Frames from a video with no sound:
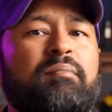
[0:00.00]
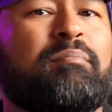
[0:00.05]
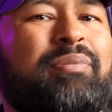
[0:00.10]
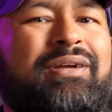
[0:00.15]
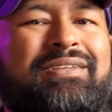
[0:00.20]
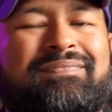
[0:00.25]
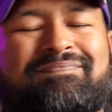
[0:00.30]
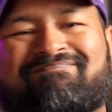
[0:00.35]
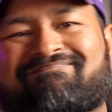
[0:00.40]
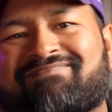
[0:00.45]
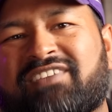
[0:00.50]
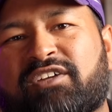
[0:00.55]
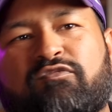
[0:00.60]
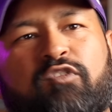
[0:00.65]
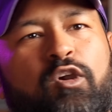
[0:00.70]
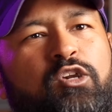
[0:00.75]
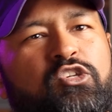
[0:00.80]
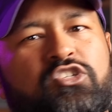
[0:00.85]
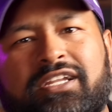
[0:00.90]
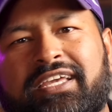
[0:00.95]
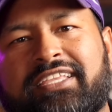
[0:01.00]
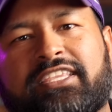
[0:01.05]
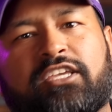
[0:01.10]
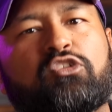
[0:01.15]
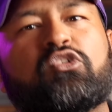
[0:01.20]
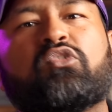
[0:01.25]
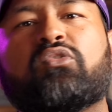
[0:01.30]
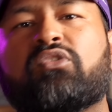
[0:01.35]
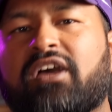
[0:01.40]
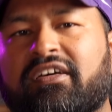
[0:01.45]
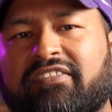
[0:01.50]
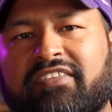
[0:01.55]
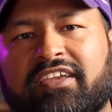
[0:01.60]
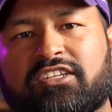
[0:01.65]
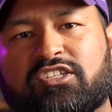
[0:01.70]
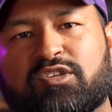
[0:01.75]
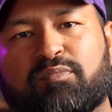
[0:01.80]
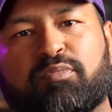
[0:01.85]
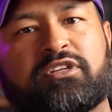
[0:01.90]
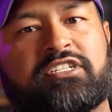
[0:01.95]
but unfortunately they do
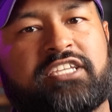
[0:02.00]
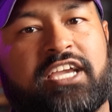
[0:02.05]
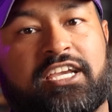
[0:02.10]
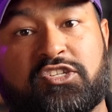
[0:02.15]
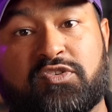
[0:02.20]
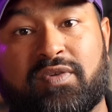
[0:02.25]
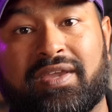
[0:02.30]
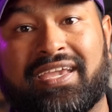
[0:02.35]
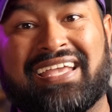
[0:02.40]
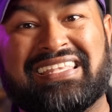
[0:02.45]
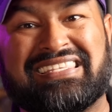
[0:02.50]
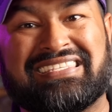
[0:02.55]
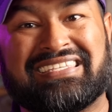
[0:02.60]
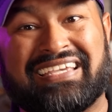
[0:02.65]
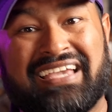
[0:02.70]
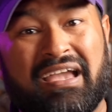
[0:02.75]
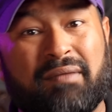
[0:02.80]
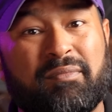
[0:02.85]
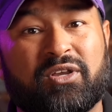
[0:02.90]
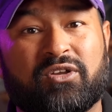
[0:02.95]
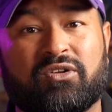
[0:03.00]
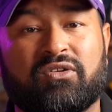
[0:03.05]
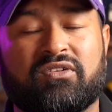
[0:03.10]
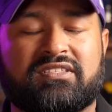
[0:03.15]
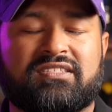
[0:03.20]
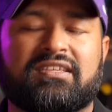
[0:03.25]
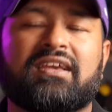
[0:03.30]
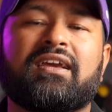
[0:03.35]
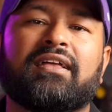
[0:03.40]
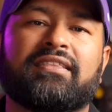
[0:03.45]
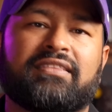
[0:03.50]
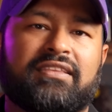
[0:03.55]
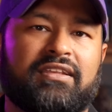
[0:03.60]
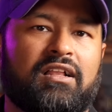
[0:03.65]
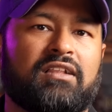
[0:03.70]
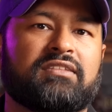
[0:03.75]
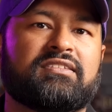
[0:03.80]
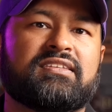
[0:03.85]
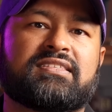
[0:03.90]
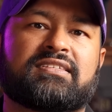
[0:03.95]
nothing to protect you against chemicals that
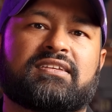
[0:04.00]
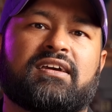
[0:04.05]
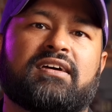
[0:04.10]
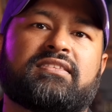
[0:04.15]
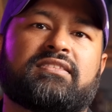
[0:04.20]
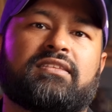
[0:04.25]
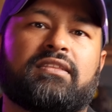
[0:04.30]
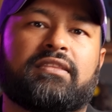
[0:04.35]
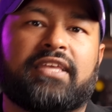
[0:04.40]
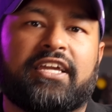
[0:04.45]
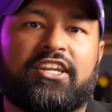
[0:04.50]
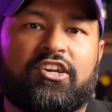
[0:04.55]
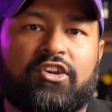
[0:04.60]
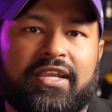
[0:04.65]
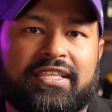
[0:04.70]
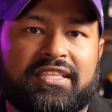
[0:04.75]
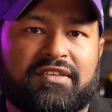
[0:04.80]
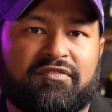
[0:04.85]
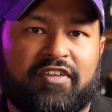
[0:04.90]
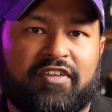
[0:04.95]
I'll discuss later in the